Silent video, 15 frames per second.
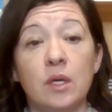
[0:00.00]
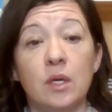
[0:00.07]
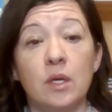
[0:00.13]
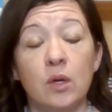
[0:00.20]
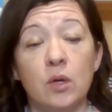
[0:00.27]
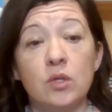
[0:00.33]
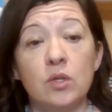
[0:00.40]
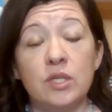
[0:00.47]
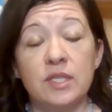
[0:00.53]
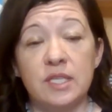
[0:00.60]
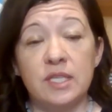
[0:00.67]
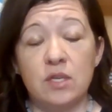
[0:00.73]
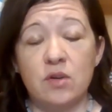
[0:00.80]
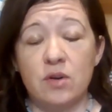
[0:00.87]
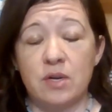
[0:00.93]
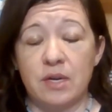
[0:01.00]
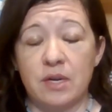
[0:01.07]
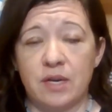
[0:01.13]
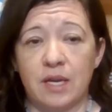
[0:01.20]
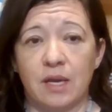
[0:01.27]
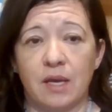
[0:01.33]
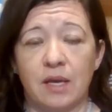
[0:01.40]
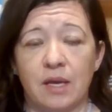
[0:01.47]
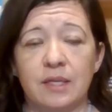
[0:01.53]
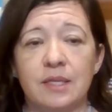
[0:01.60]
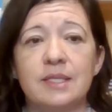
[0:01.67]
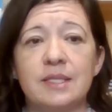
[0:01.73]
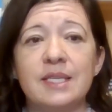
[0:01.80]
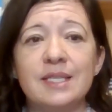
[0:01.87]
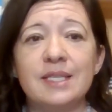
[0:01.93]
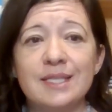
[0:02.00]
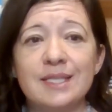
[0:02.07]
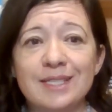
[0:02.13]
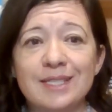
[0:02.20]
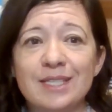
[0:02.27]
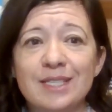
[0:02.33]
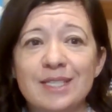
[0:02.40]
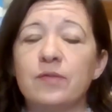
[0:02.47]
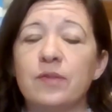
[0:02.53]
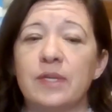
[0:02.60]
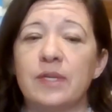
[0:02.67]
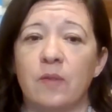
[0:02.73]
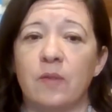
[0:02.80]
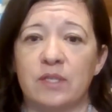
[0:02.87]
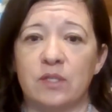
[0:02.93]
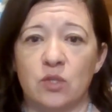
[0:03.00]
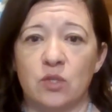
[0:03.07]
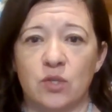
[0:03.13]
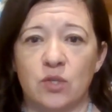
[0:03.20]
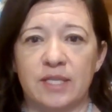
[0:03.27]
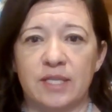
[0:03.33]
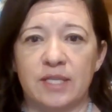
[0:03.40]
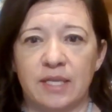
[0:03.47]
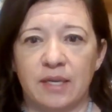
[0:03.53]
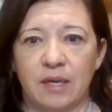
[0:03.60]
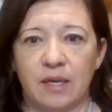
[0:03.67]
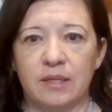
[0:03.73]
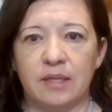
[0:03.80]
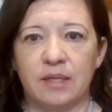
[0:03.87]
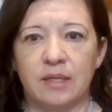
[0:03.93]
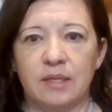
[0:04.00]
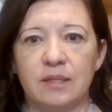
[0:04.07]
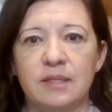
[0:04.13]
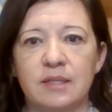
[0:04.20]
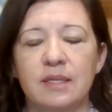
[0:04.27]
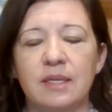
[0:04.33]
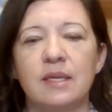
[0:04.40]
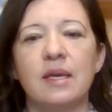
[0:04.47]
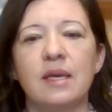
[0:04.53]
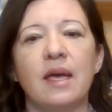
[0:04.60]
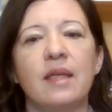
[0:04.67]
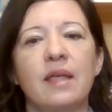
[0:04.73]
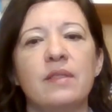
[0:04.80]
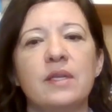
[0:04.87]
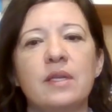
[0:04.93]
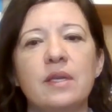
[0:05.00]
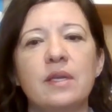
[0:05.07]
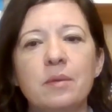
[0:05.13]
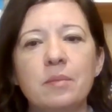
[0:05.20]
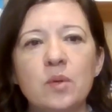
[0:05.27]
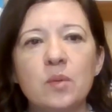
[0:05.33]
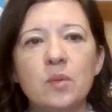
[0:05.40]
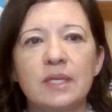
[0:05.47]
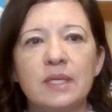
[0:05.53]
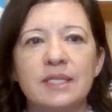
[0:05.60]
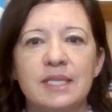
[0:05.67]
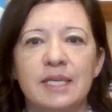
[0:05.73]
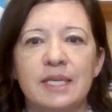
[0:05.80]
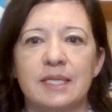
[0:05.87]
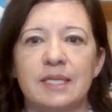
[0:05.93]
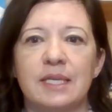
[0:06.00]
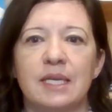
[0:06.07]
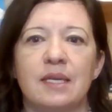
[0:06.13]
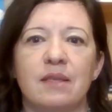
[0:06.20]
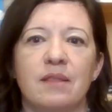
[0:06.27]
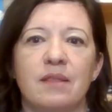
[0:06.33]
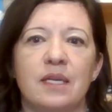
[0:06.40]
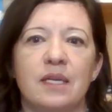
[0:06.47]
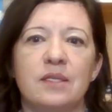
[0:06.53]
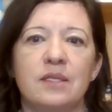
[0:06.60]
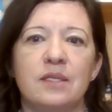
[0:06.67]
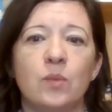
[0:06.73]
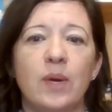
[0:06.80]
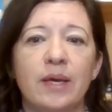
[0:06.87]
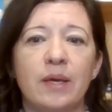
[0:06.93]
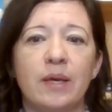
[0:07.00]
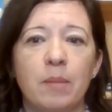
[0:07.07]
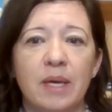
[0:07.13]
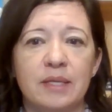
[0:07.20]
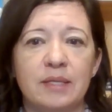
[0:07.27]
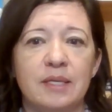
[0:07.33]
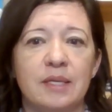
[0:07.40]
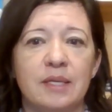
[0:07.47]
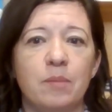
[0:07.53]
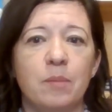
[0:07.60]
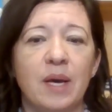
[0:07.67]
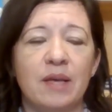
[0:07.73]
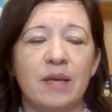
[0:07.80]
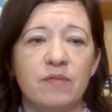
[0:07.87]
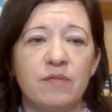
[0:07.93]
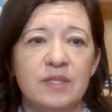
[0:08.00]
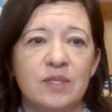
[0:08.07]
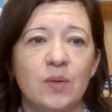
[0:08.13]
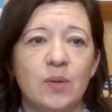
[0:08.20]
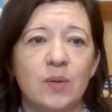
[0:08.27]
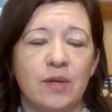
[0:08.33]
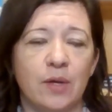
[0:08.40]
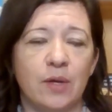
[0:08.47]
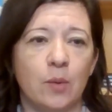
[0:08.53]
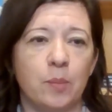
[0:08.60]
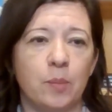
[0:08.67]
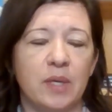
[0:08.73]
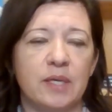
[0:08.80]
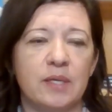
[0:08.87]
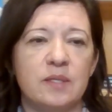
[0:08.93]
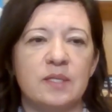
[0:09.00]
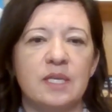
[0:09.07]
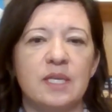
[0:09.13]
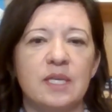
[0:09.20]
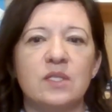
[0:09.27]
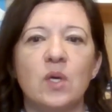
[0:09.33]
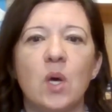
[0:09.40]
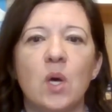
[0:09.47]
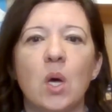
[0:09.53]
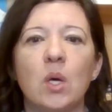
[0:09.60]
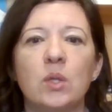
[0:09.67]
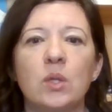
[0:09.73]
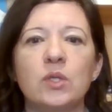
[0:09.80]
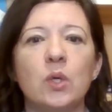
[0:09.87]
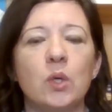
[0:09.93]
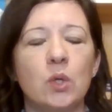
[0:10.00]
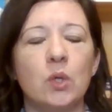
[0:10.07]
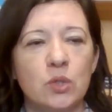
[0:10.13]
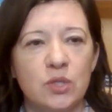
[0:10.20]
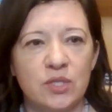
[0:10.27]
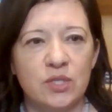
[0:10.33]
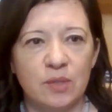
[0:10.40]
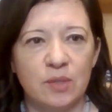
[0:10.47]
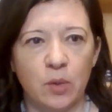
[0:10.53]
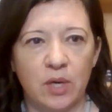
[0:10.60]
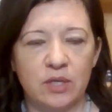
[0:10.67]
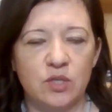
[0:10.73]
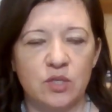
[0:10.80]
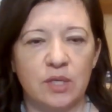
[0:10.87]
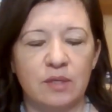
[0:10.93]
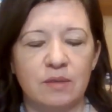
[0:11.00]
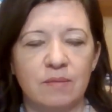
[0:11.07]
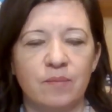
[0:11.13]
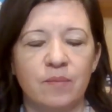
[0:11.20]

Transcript: Urgency urinary incontinence is different than stress incontinence, and the number one technique that is recommended by physical therapists is called urge suppression.